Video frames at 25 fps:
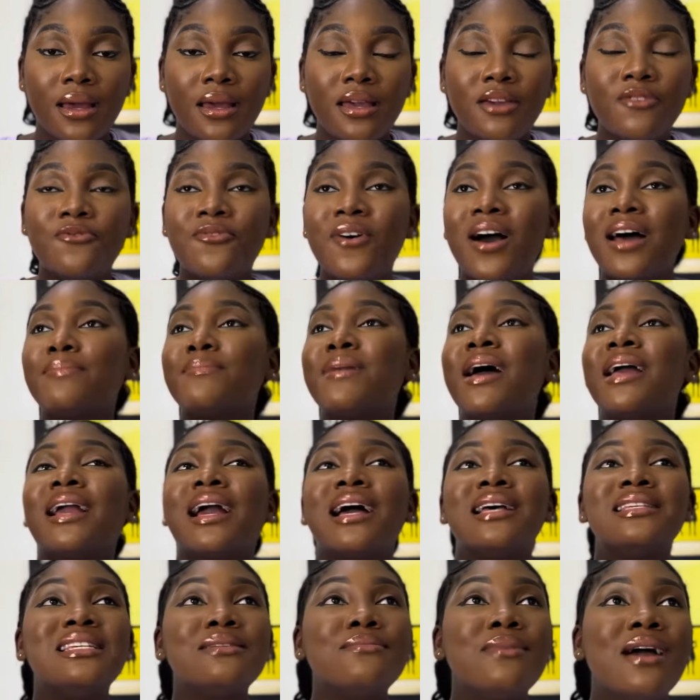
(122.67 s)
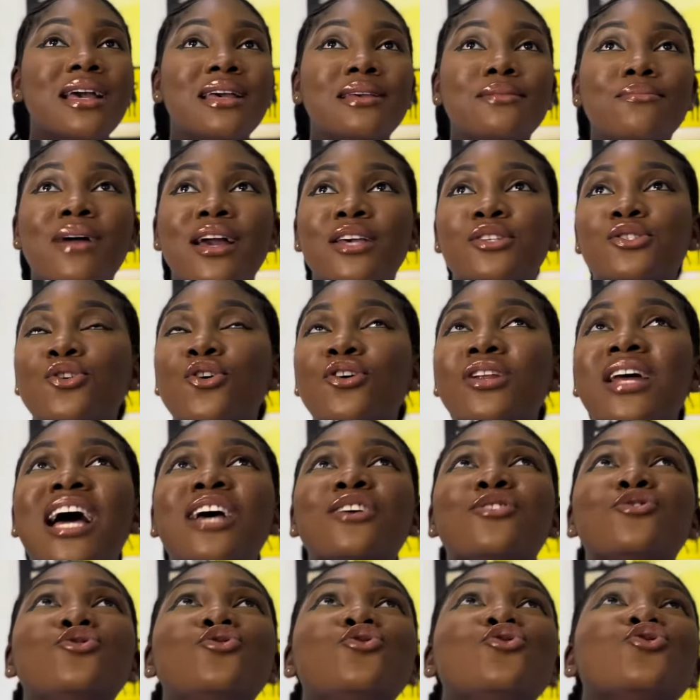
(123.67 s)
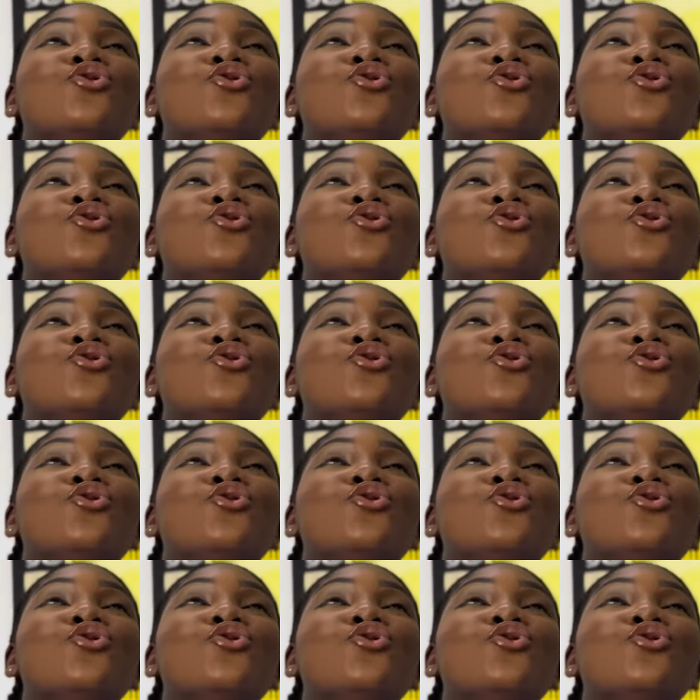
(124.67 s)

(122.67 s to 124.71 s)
In fact, I can say my son has used